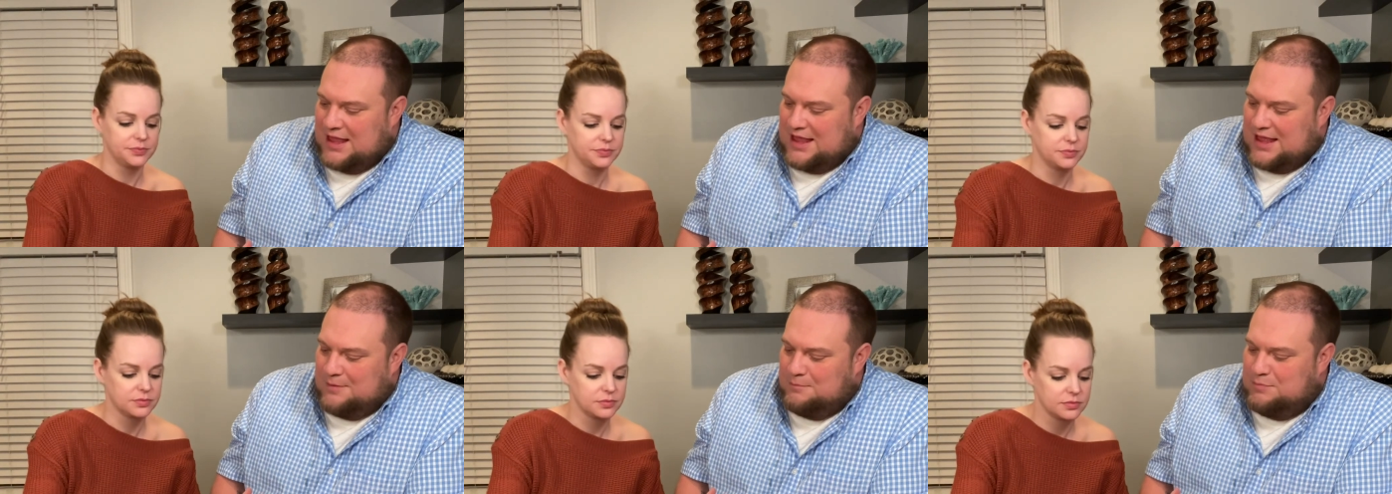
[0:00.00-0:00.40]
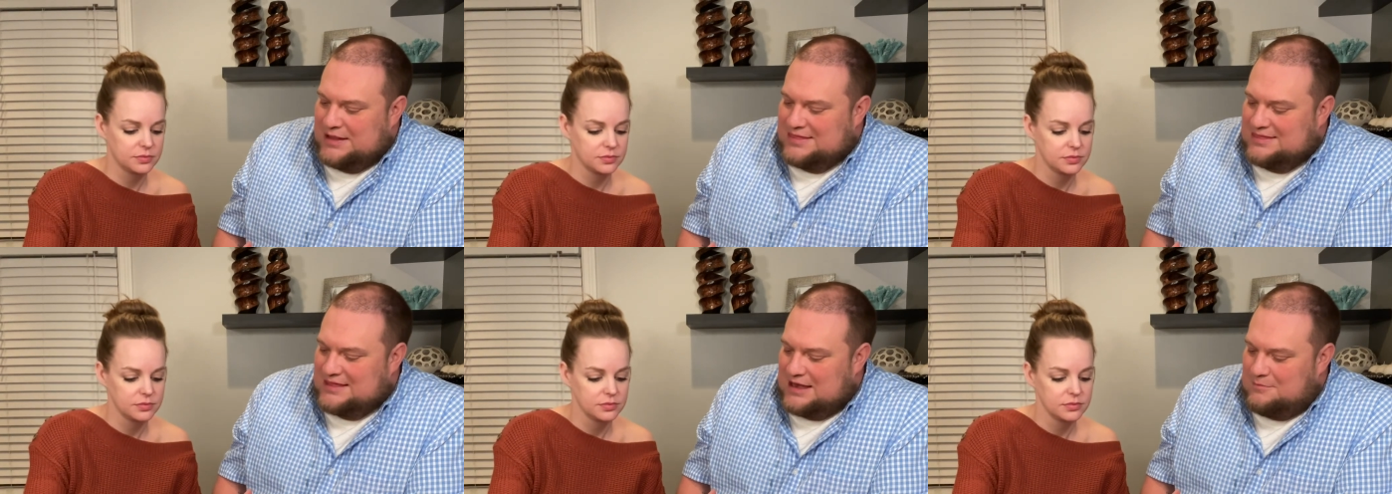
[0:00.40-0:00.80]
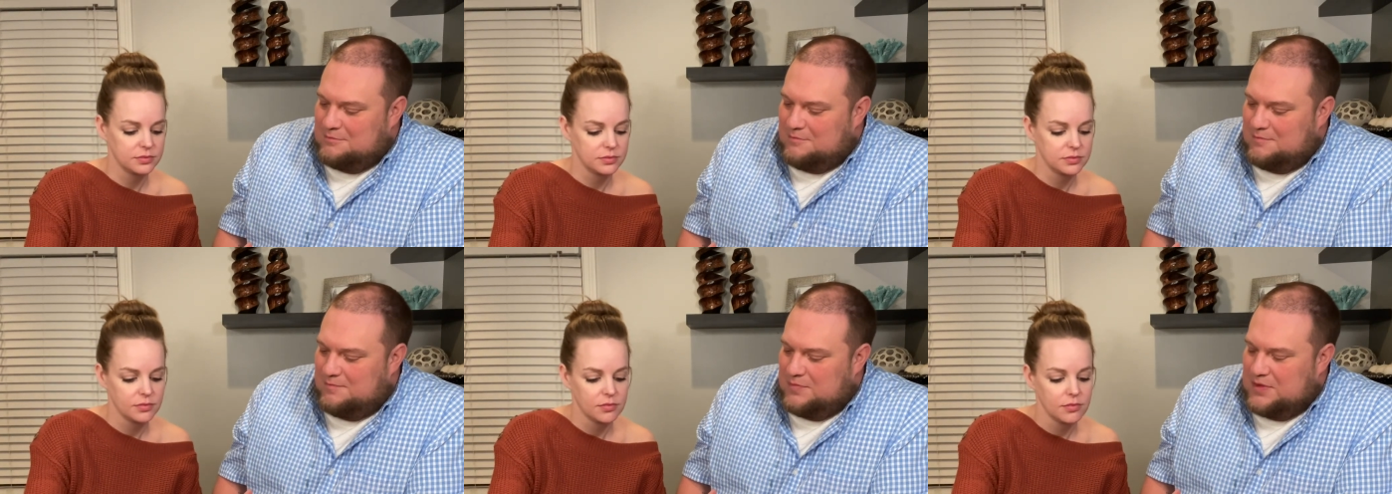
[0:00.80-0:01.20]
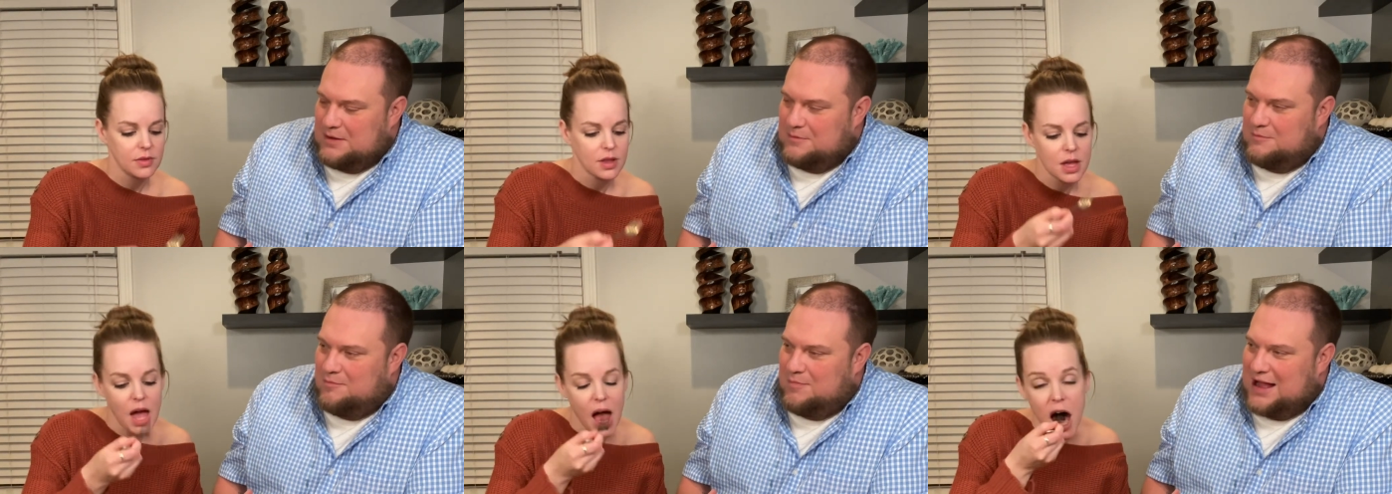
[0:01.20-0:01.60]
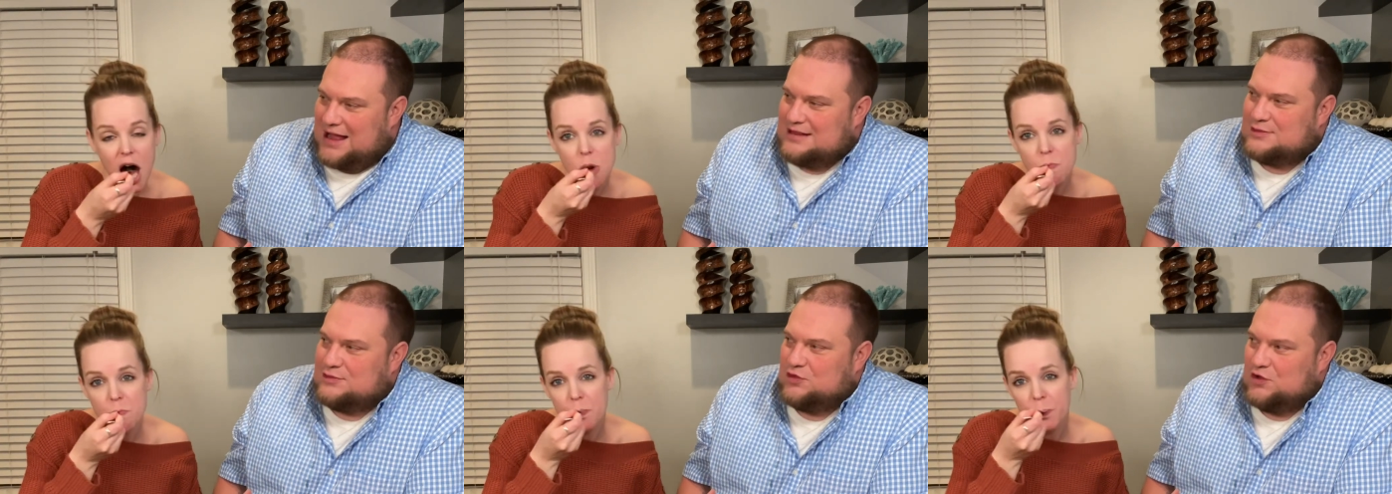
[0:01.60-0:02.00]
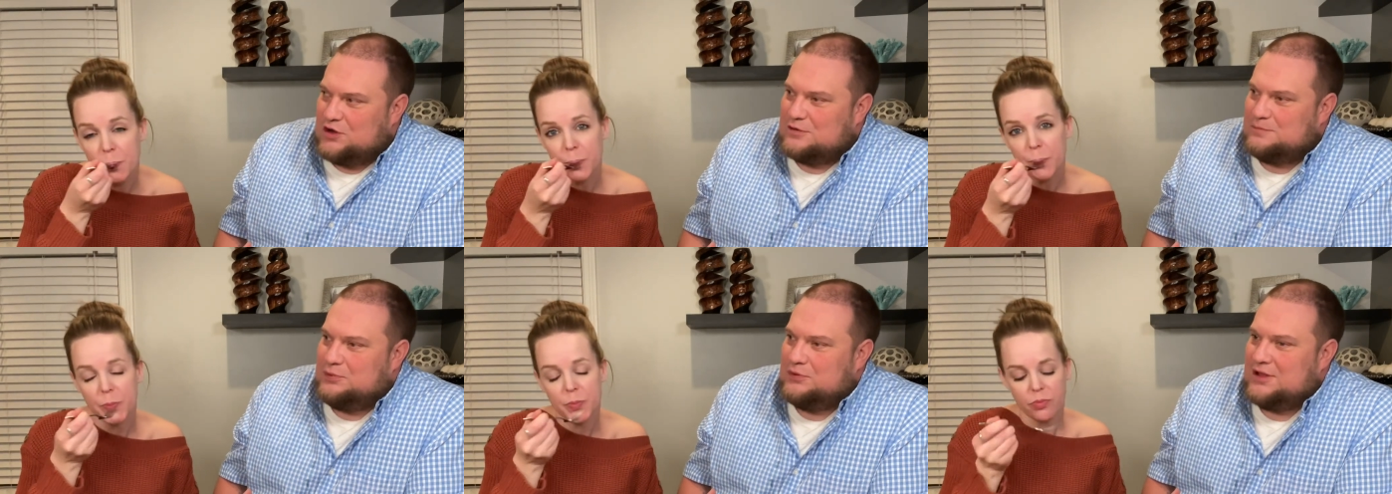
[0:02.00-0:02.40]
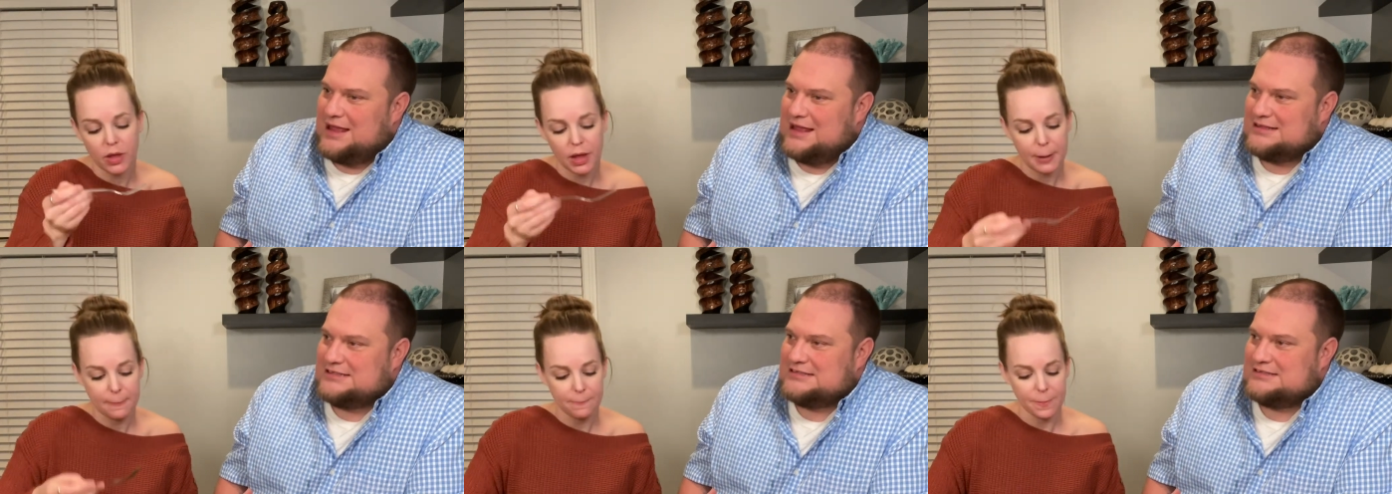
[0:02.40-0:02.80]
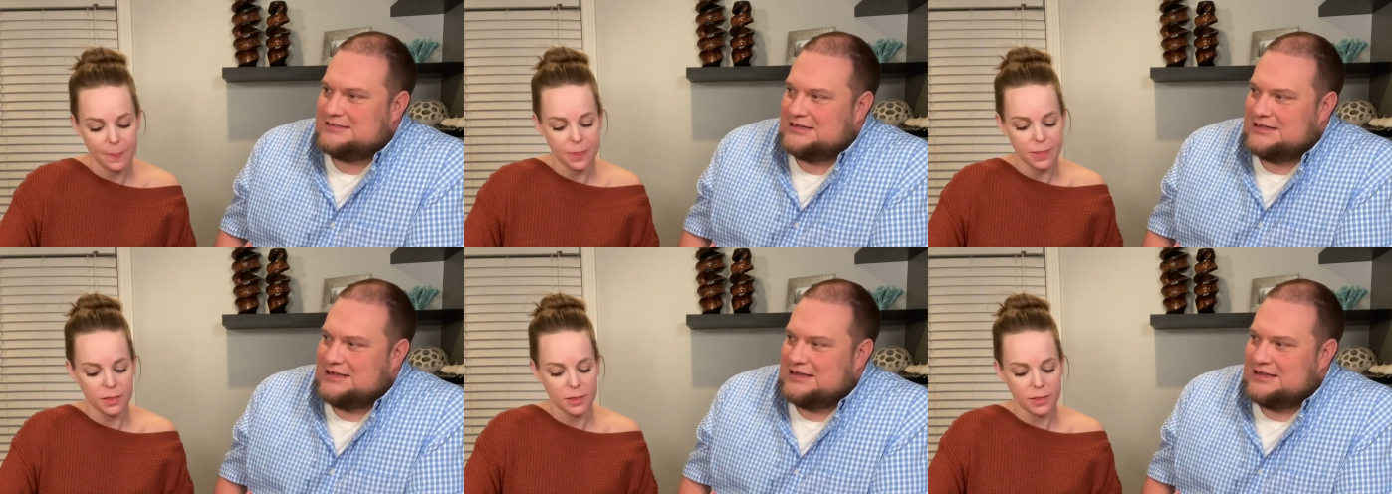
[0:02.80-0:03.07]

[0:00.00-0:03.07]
Speaker 1: but then my third place